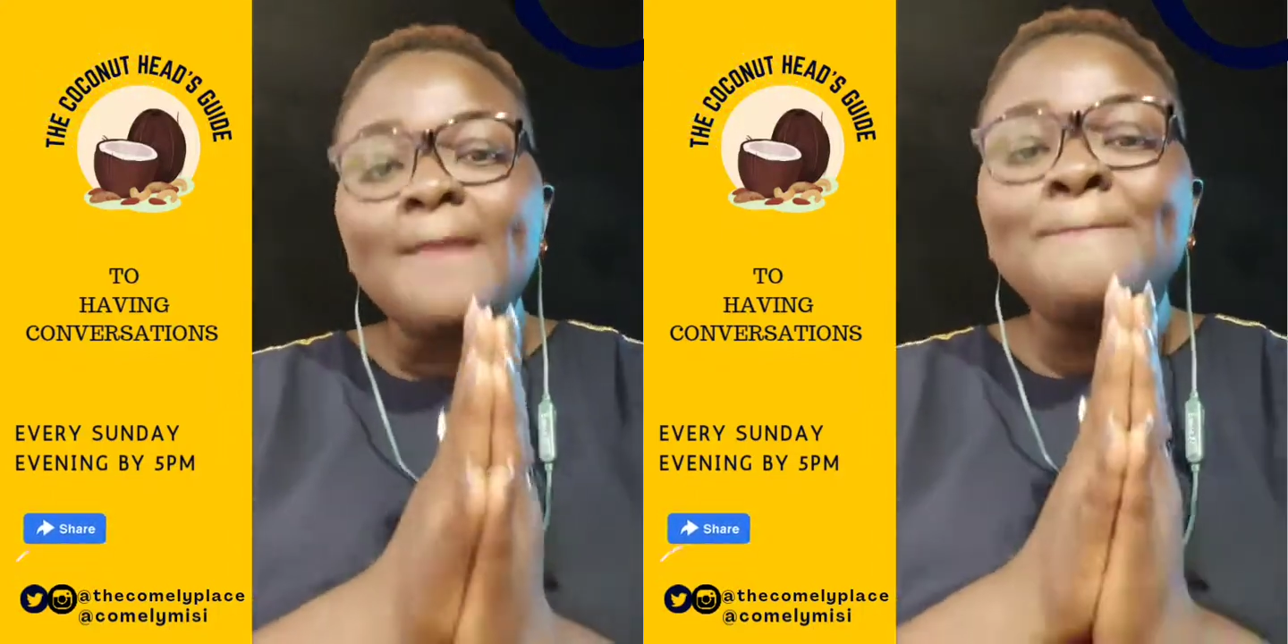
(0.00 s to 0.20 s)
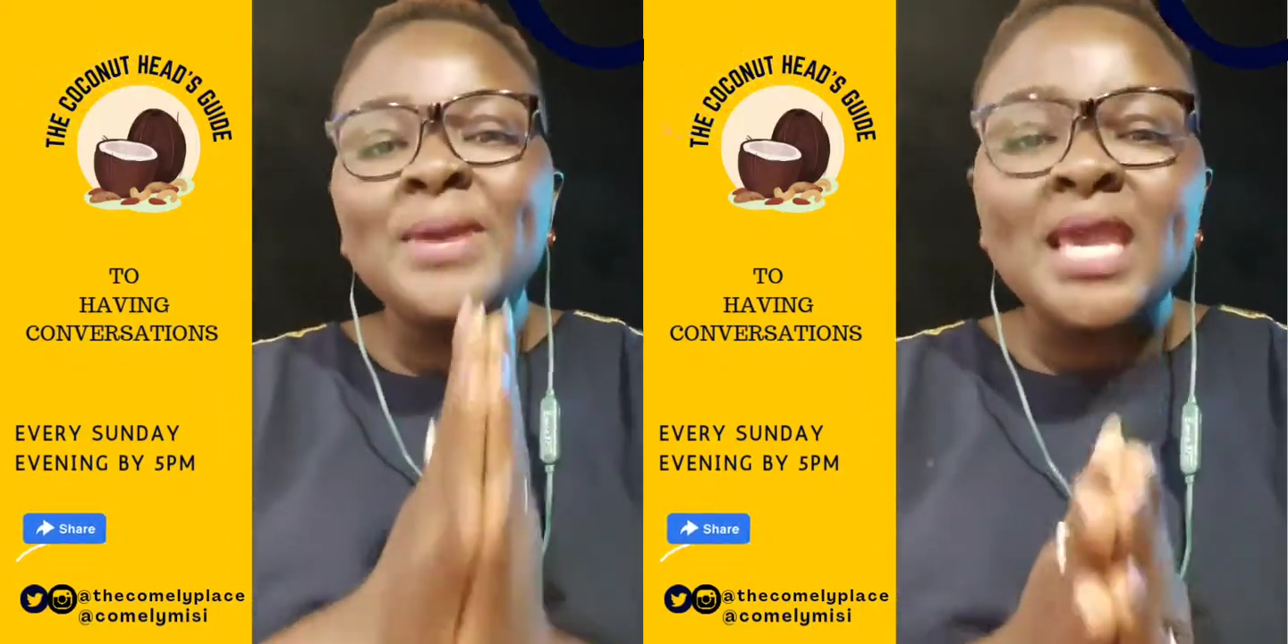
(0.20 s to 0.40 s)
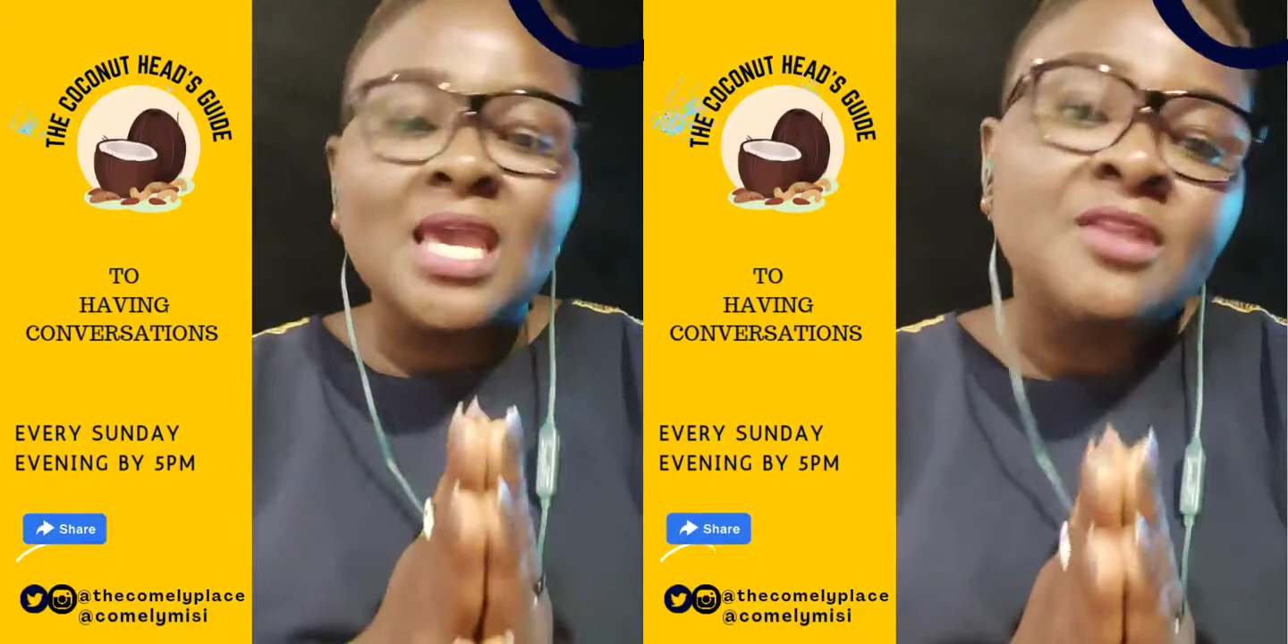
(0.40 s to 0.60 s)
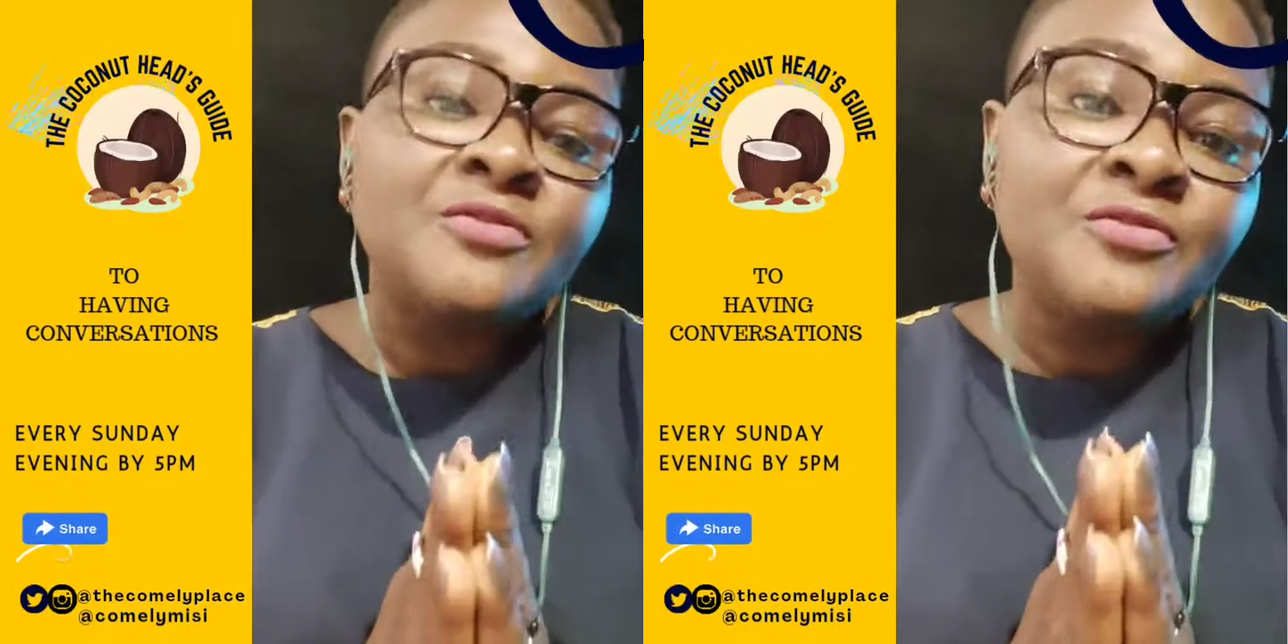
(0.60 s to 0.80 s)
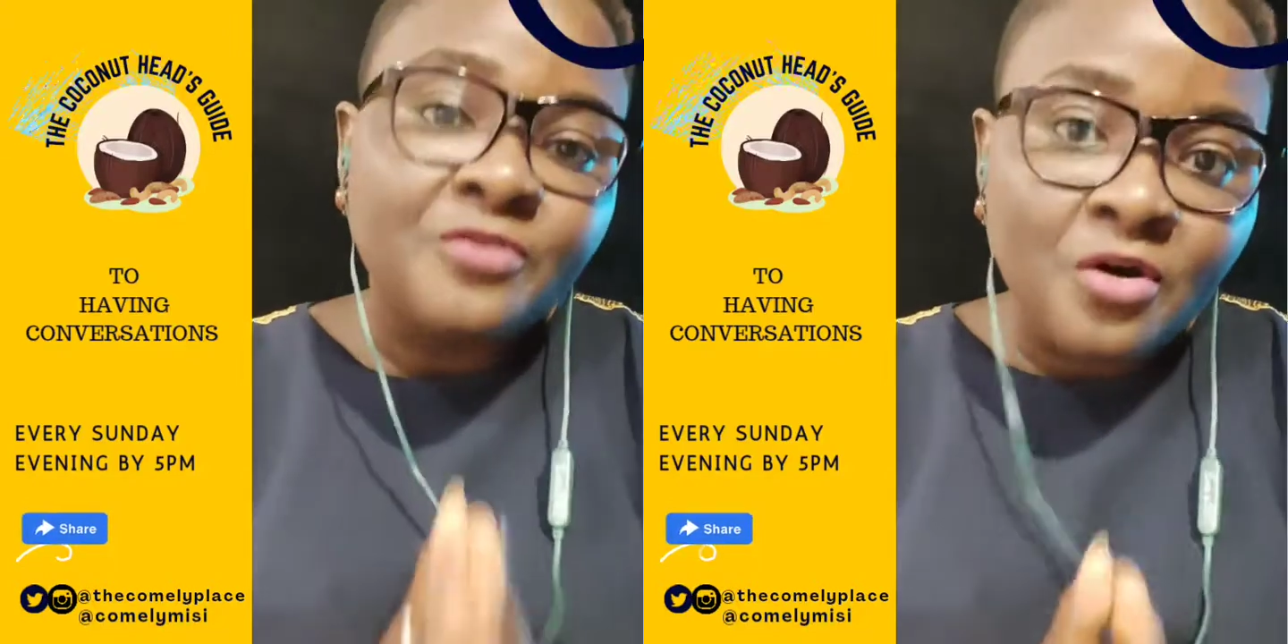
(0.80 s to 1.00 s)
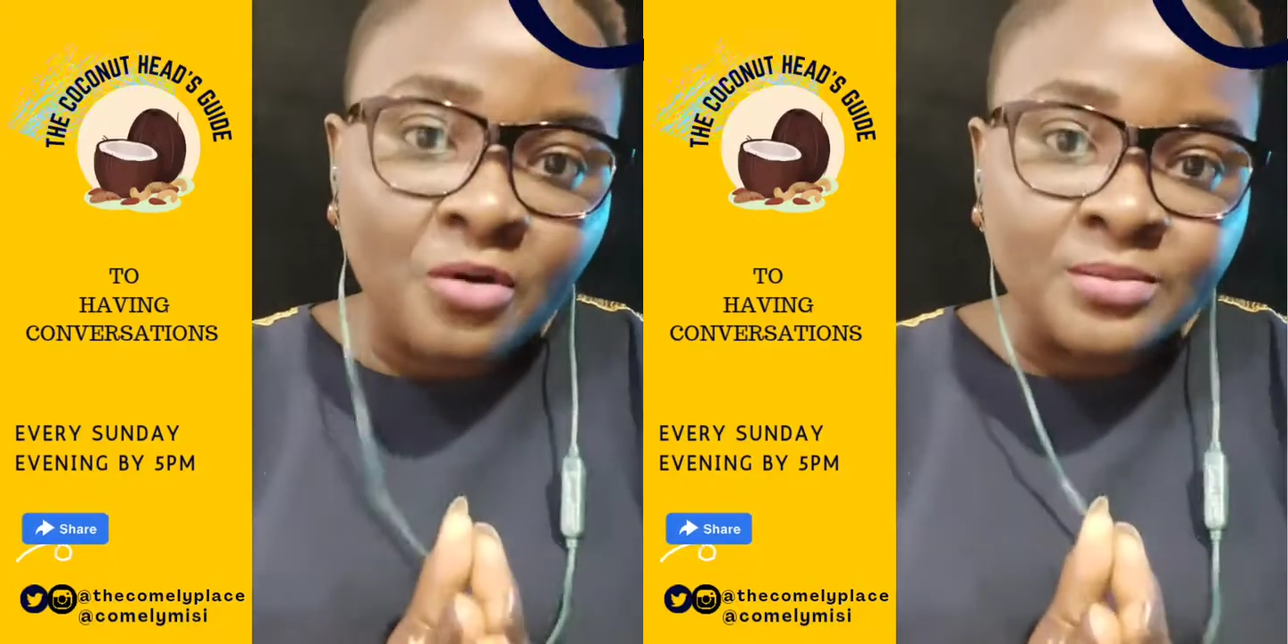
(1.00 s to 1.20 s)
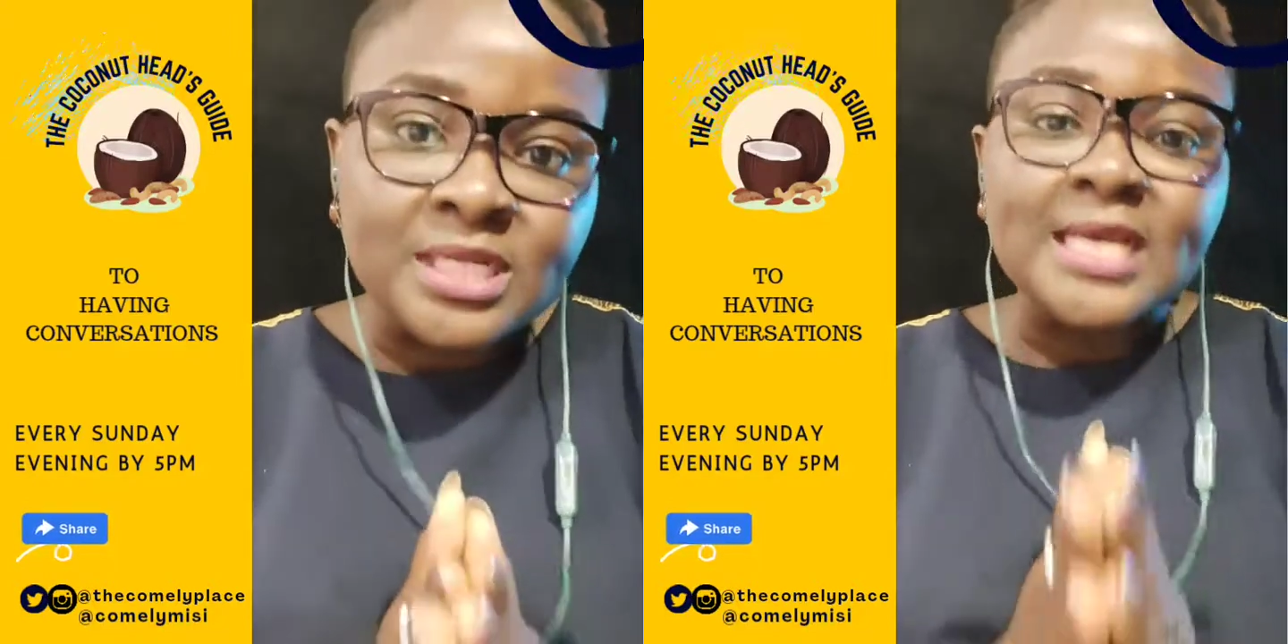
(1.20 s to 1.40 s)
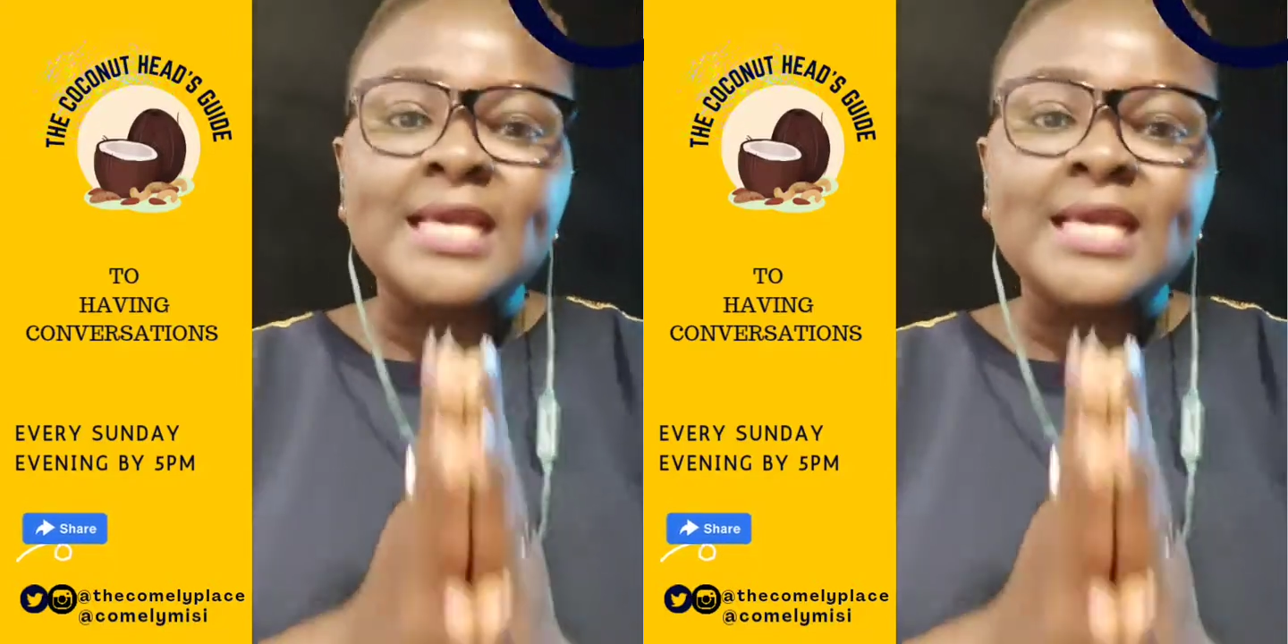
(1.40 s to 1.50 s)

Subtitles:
be informed.